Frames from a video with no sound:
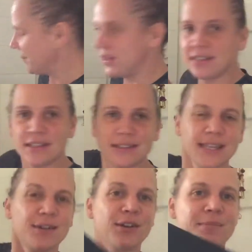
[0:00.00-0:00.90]
This is
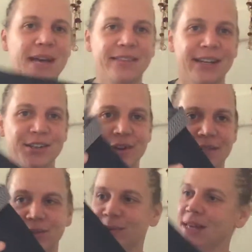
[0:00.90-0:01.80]
the yoga mat that I
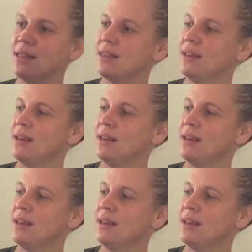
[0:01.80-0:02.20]
travel with.